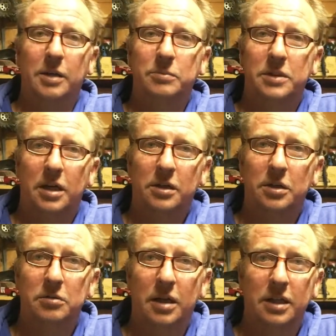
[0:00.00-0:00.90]
check
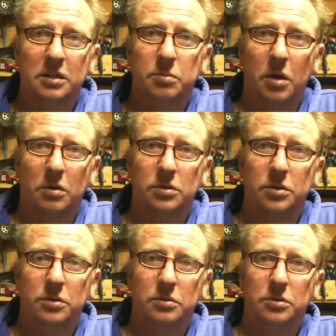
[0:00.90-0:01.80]
out Rennicks
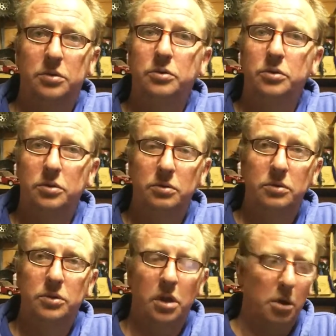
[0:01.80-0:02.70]
Modeltune's
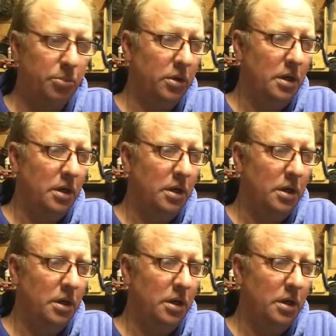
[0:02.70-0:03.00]
shop.